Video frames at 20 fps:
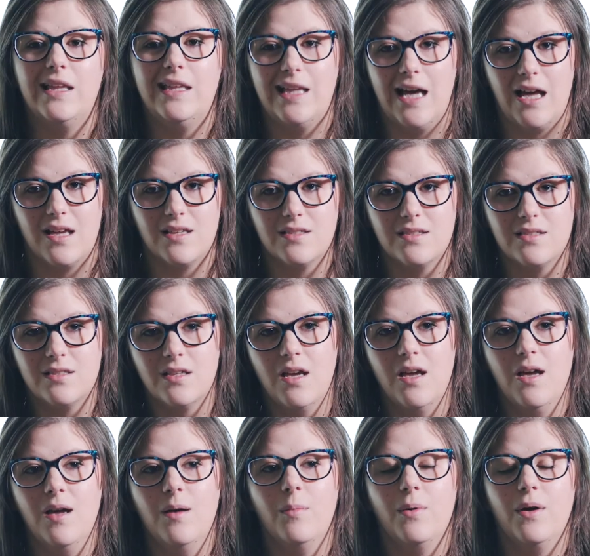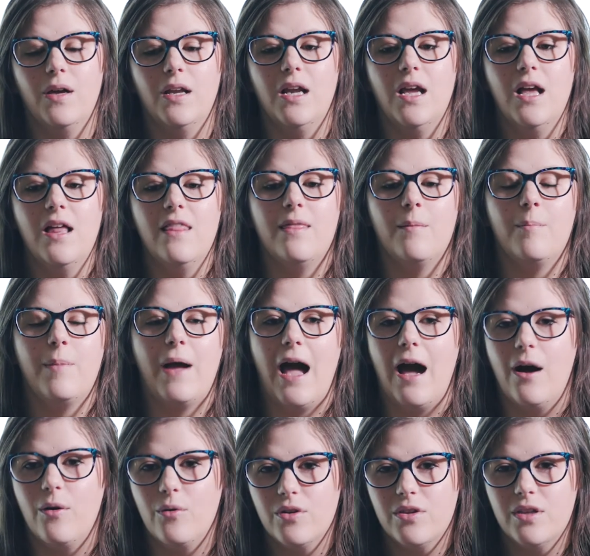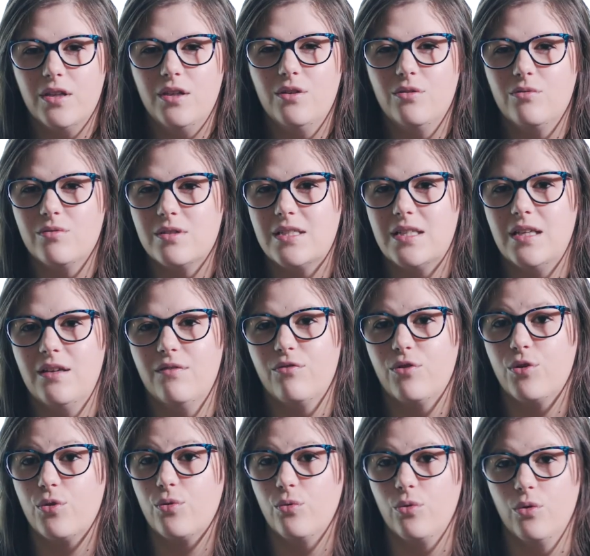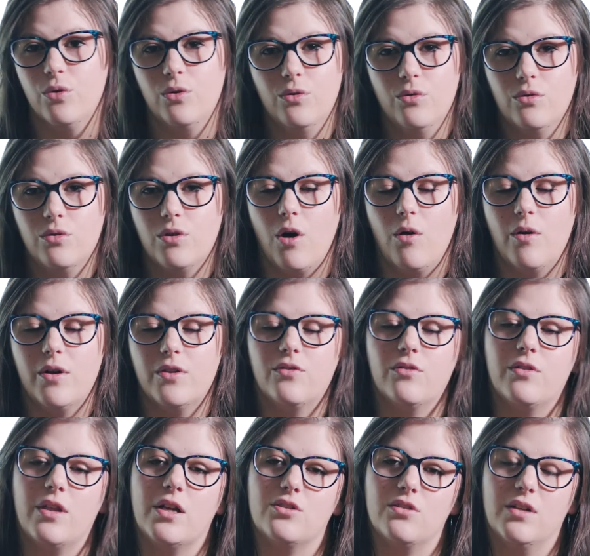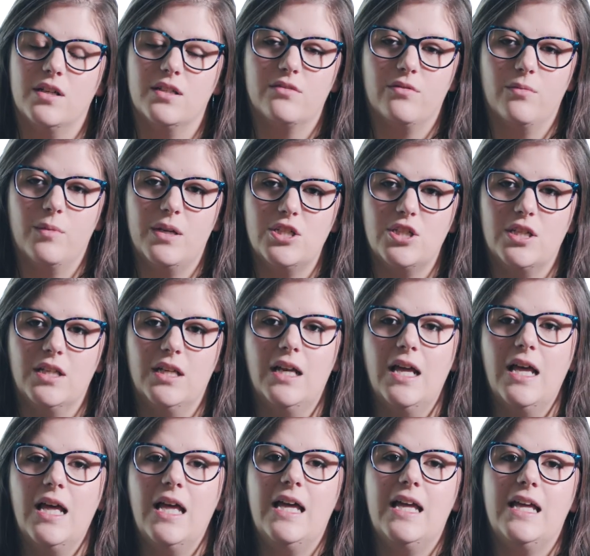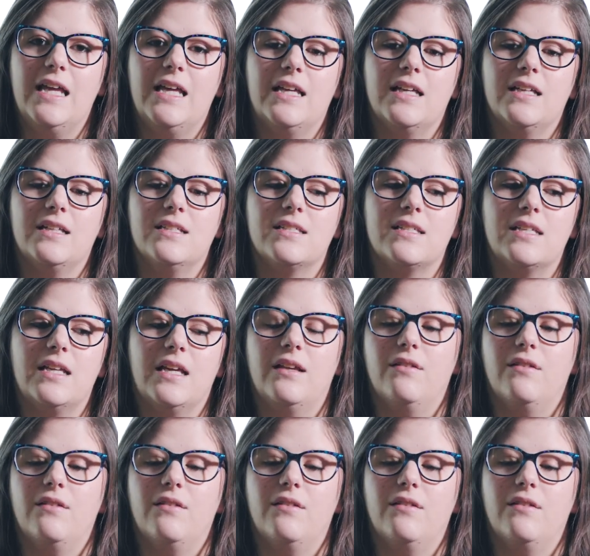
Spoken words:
Yes. But the power that you receive through going through that transformation is